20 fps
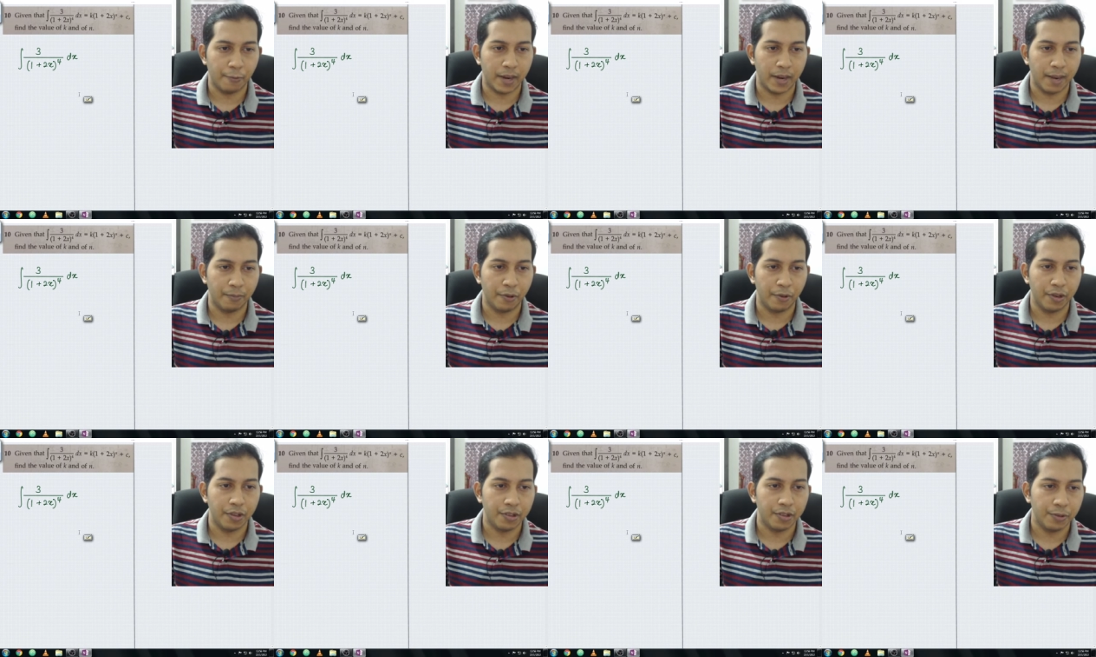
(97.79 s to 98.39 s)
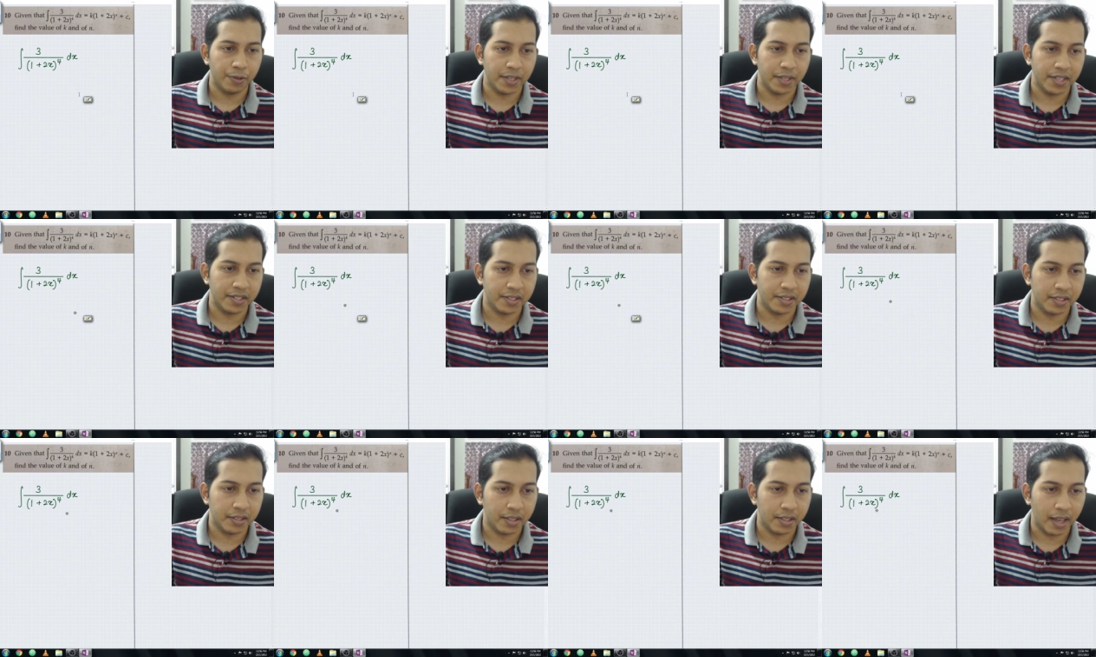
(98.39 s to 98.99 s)
what I'm going to do is
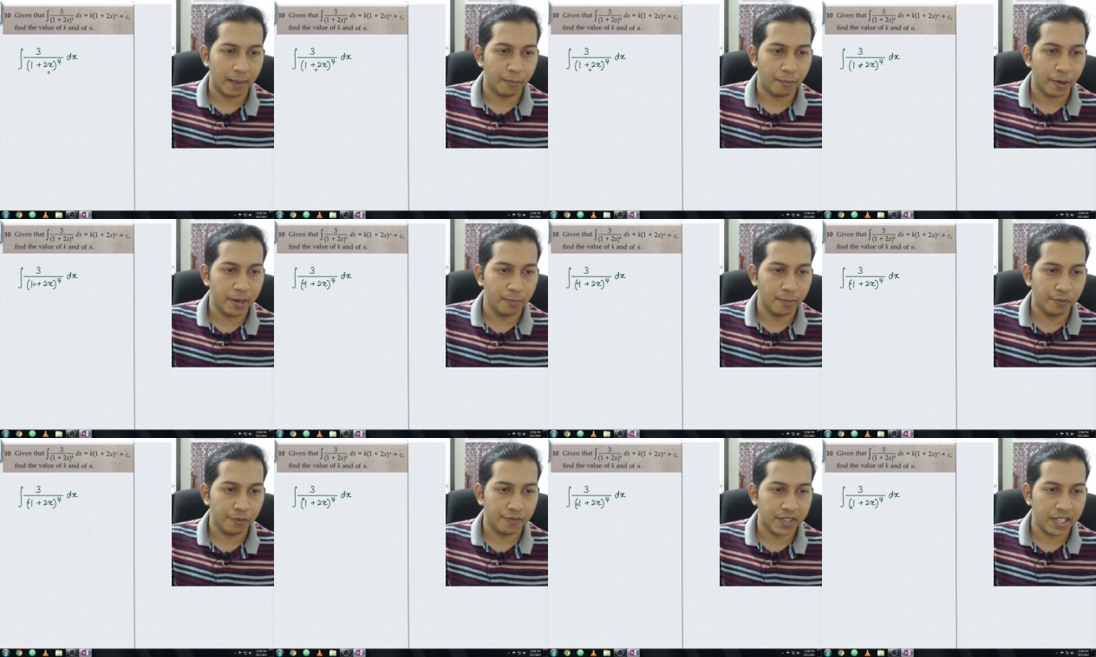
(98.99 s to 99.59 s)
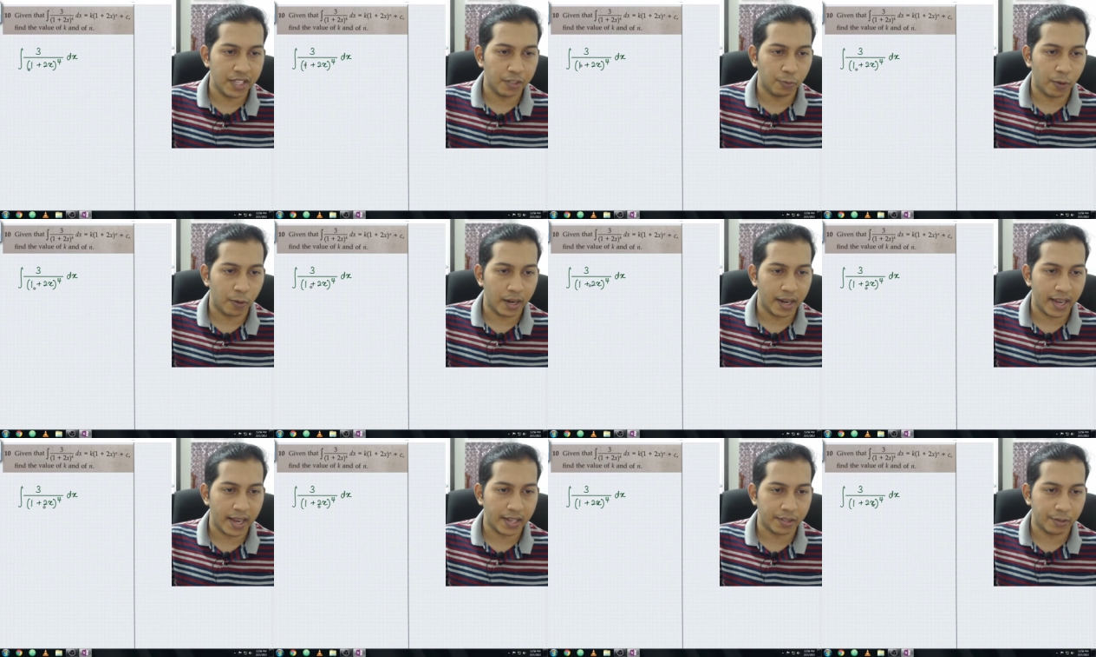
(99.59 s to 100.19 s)
I'm going to move this
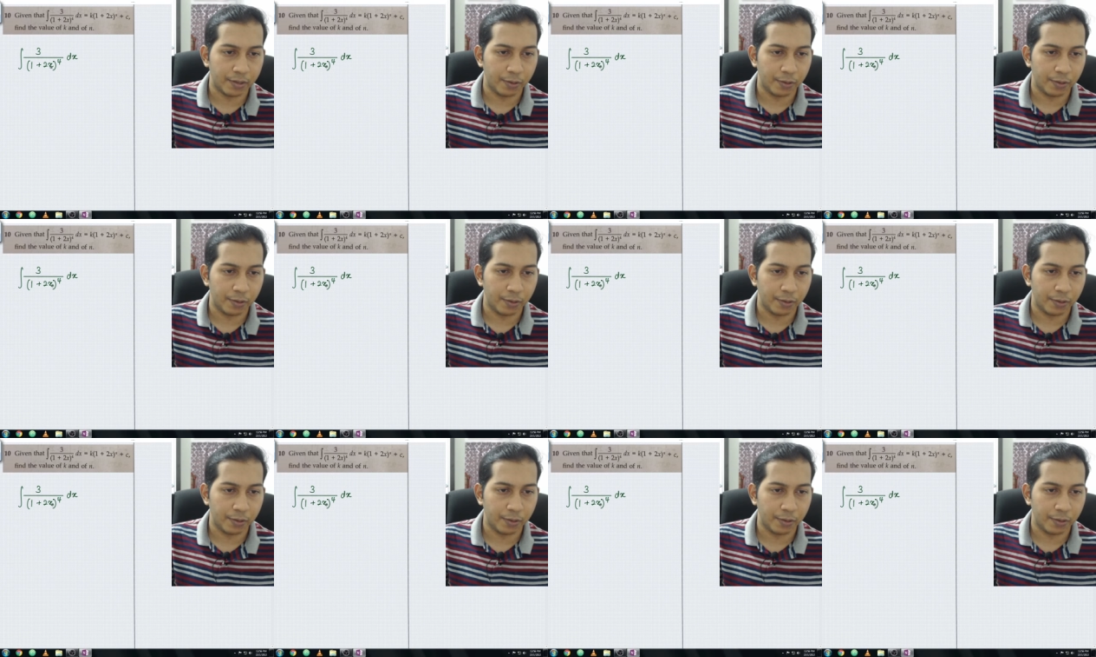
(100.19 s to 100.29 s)
1x